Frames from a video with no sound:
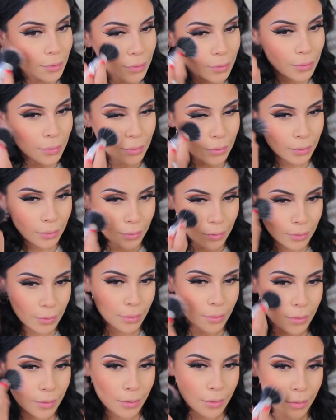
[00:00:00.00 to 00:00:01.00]

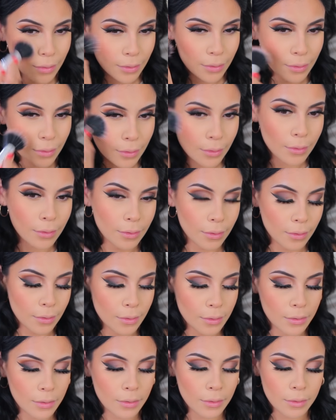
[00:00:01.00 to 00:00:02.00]

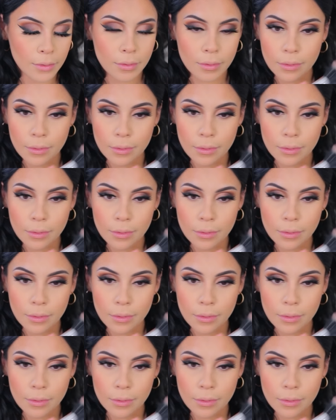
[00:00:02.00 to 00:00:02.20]
Nobody speaks.